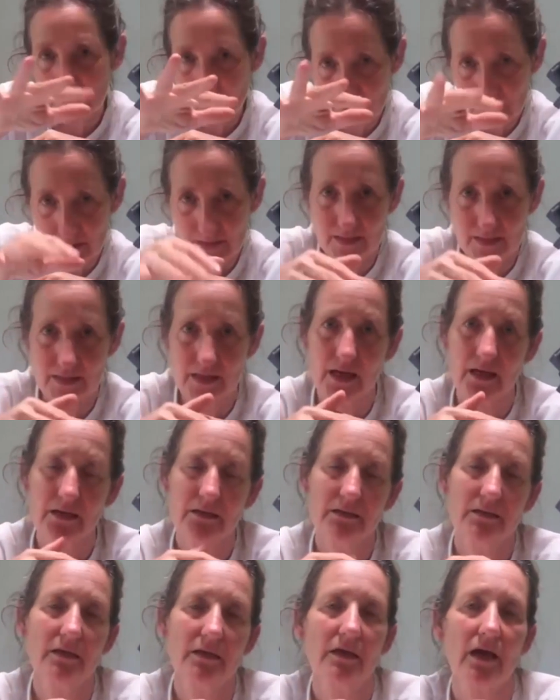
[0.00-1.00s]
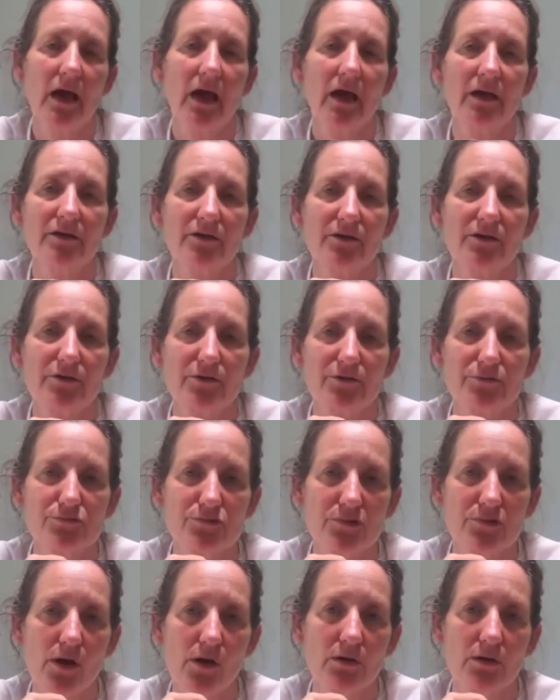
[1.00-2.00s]
keeping the Candida under
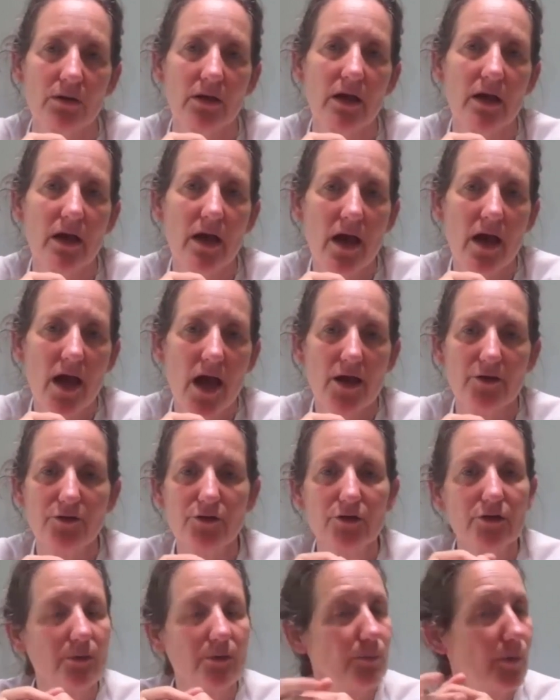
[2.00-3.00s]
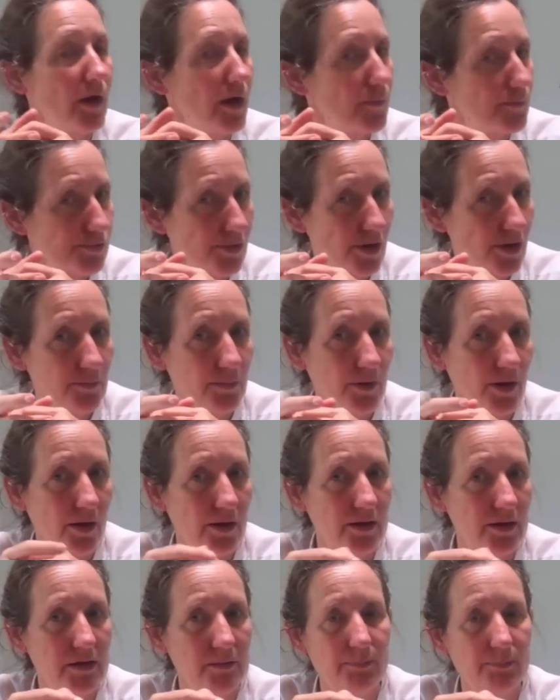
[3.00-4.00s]
control. And you can buy
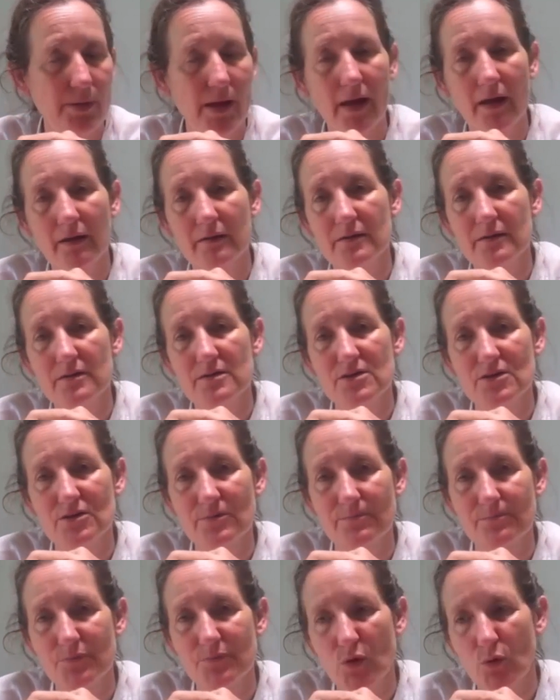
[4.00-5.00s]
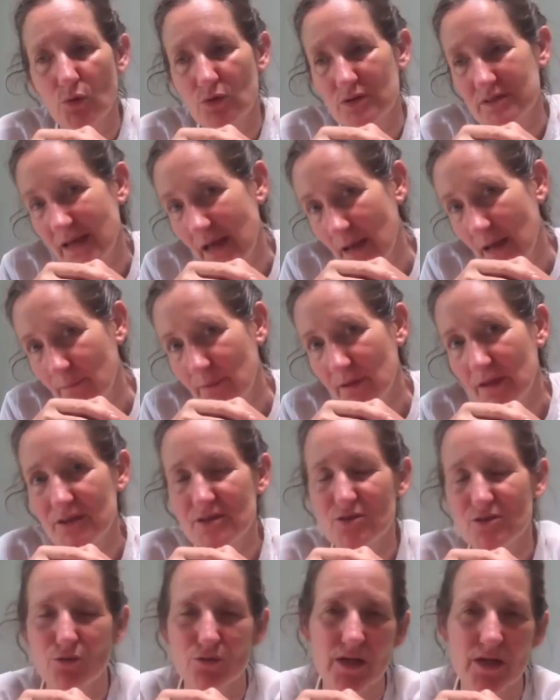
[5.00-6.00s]
probiotic powders or
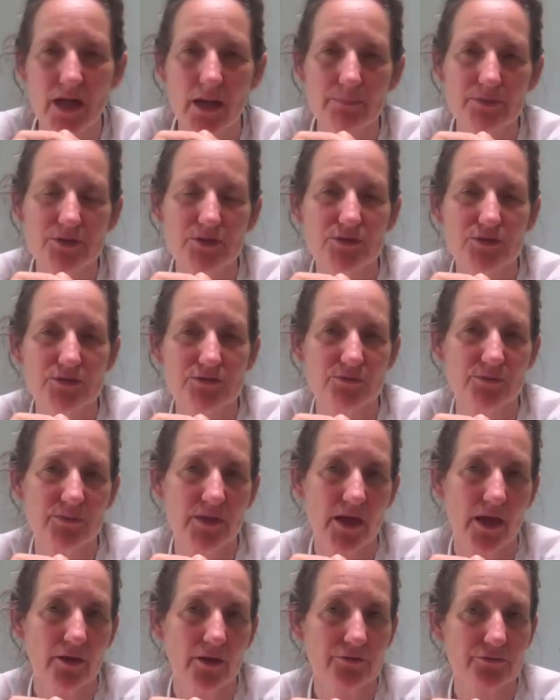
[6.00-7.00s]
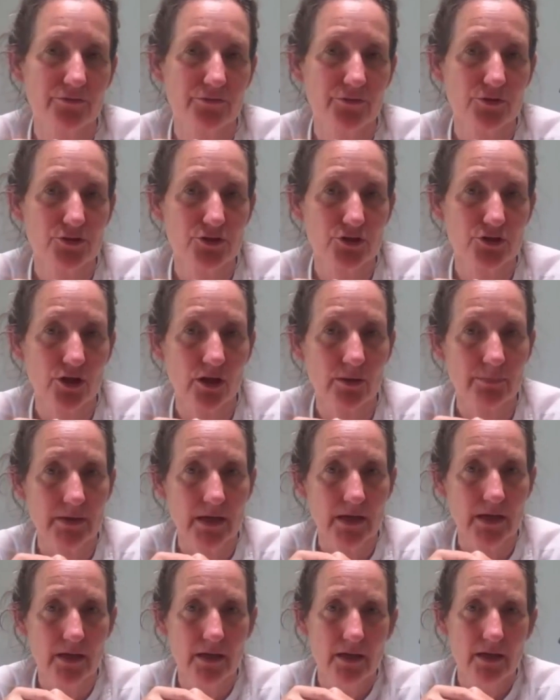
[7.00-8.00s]
tablets or capsules from the health food shop.
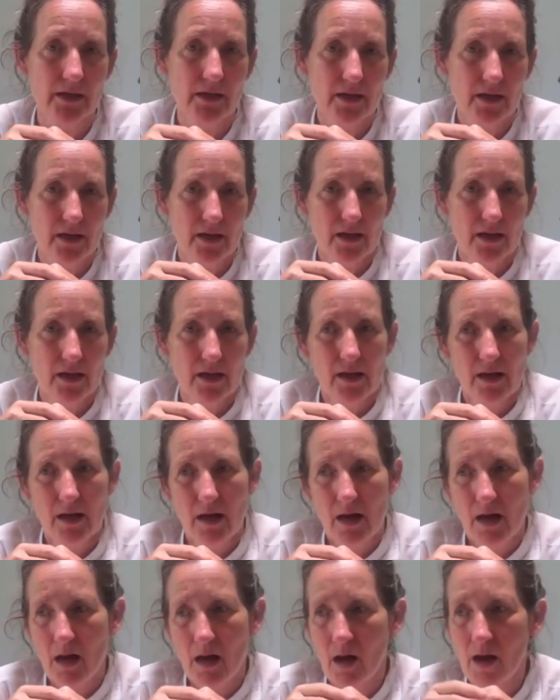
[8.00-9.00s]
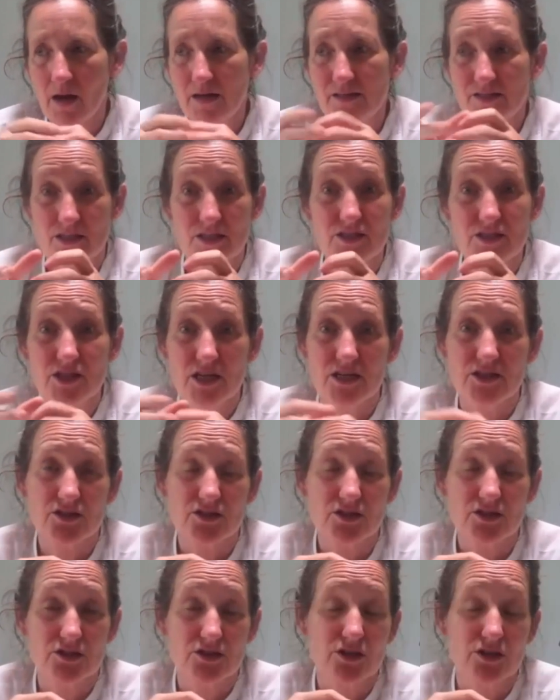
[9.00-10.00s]
I suggest
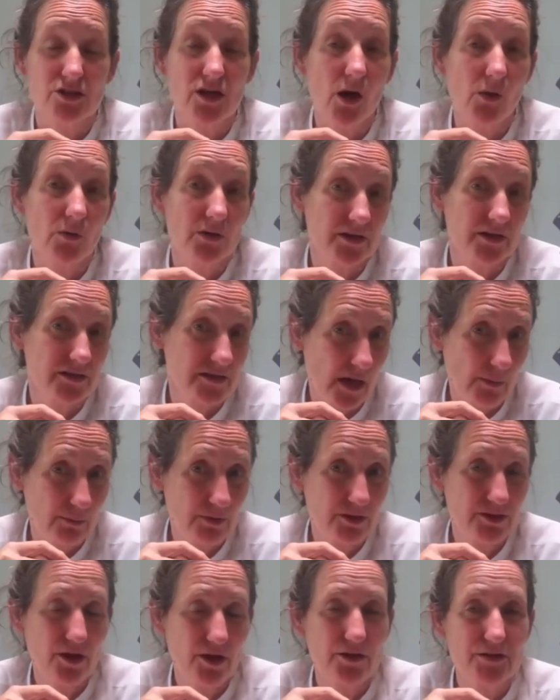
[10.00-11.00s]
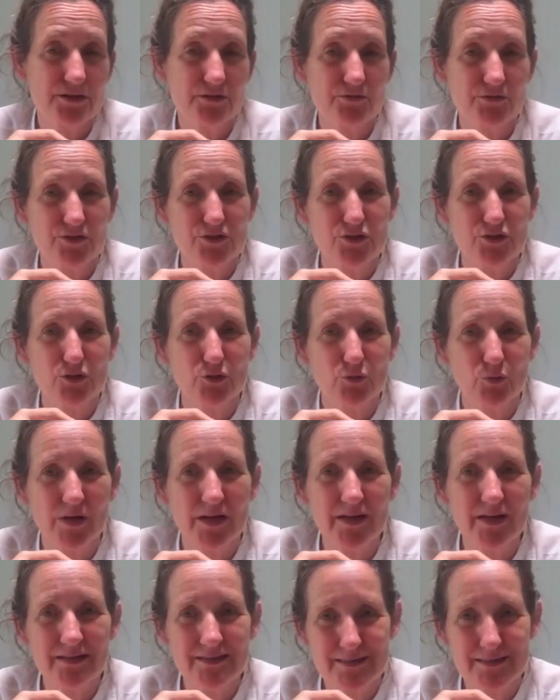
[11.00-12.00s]
that you go on a double dose for 2
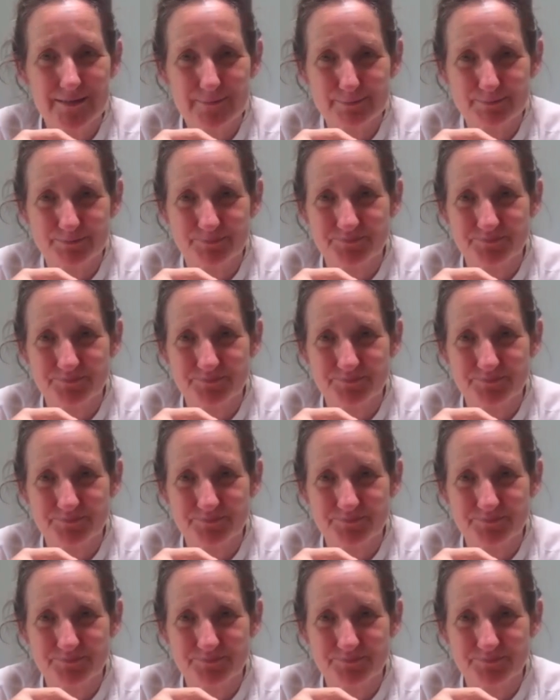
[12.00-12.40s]
weeks